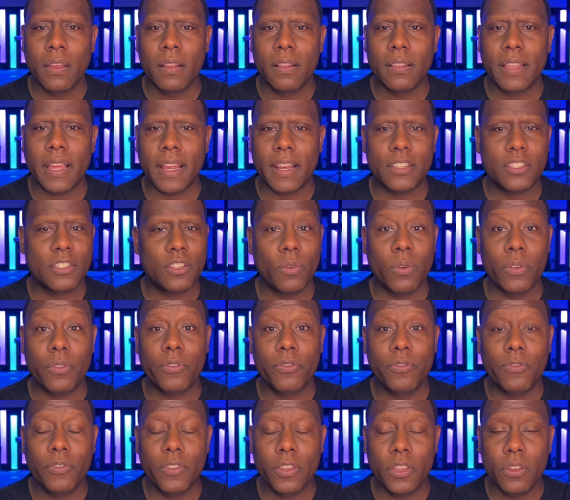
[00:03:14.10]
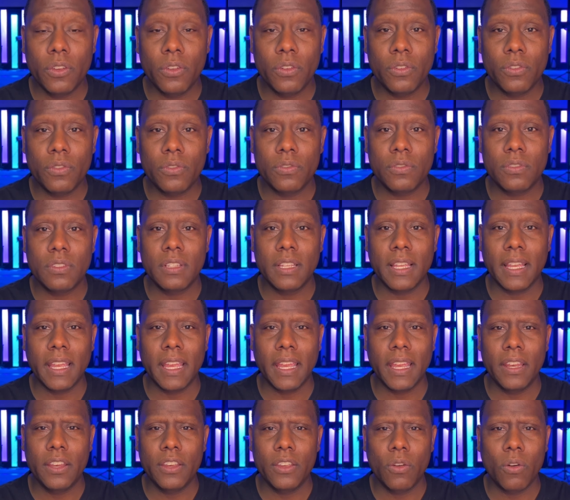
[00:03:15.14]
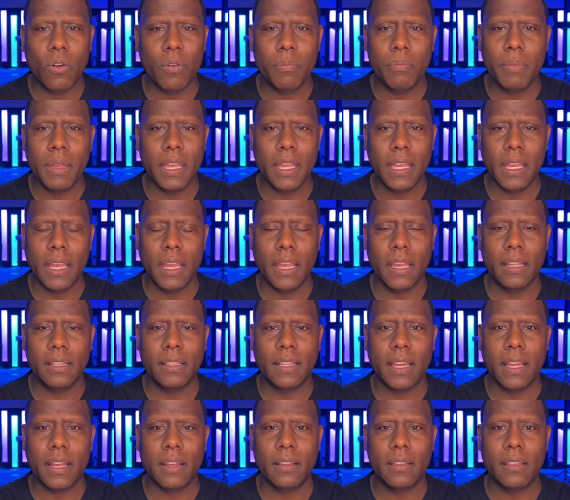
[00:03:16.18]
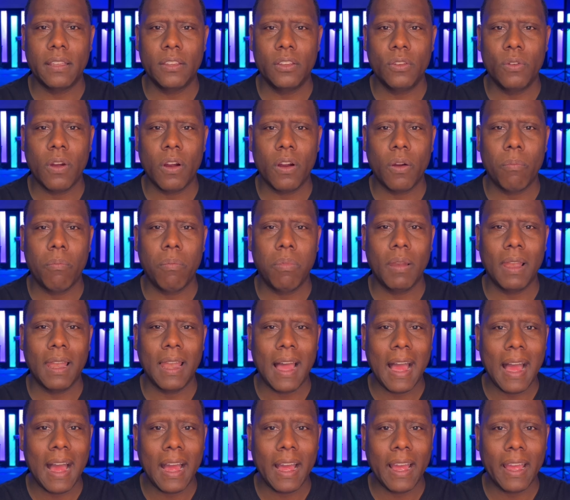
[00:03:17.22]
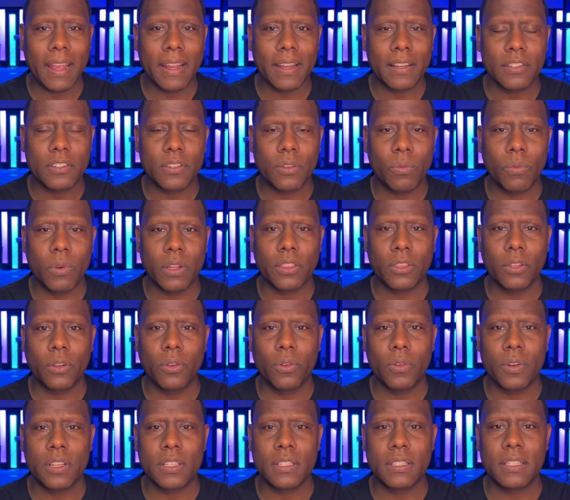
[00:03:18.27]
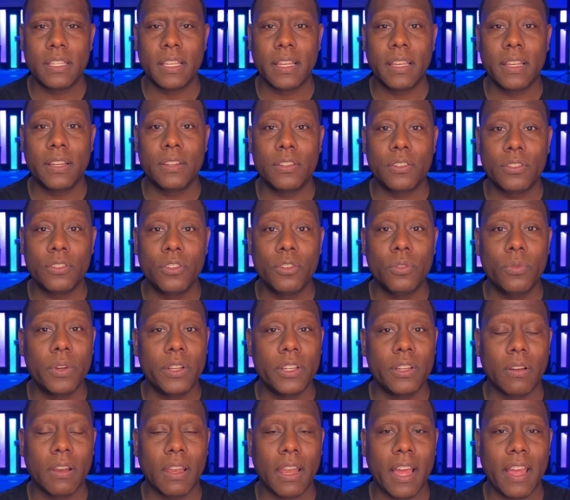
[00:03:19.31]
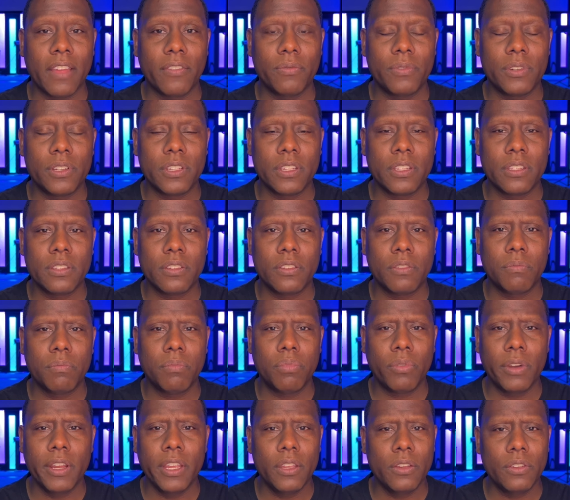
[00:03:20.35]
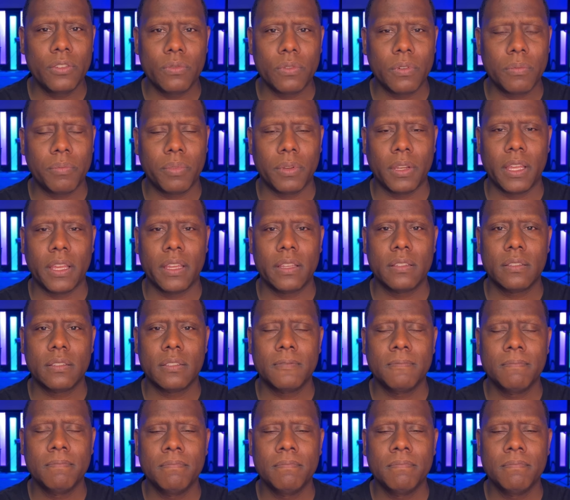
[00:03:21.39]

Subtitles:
that is so infused in your being that you are blind to what the Lord is seeking to do in your life, which is to bring you to a place